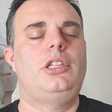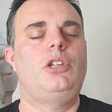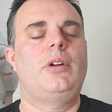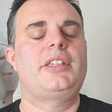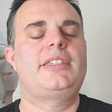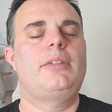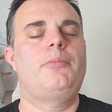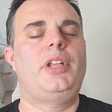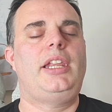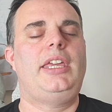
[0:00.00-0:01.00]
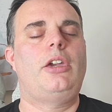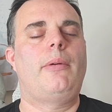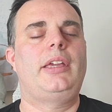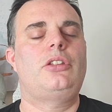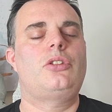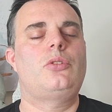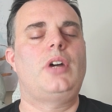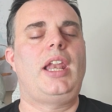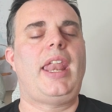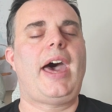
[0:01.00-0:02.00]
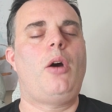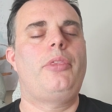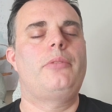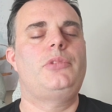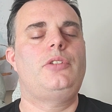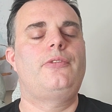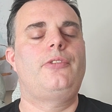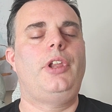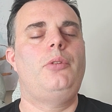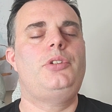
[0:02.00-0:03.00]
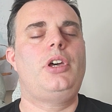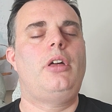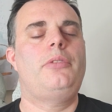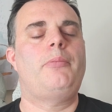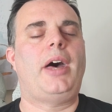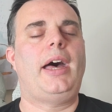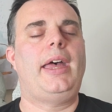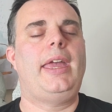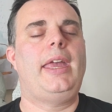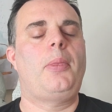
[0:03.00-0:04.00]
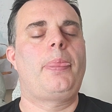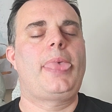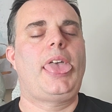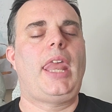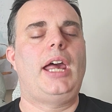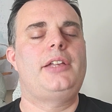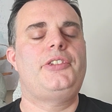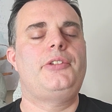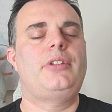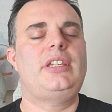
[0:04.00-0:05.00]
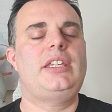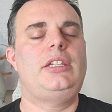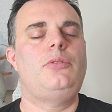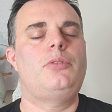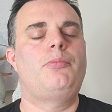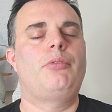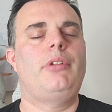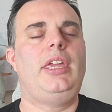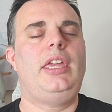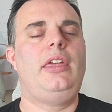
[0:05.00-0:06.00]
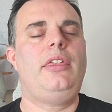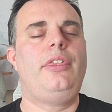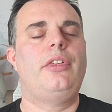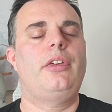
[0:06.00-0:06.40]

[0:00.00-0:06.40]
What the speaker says: you are simply going to allow them to float on by as you continue to breathe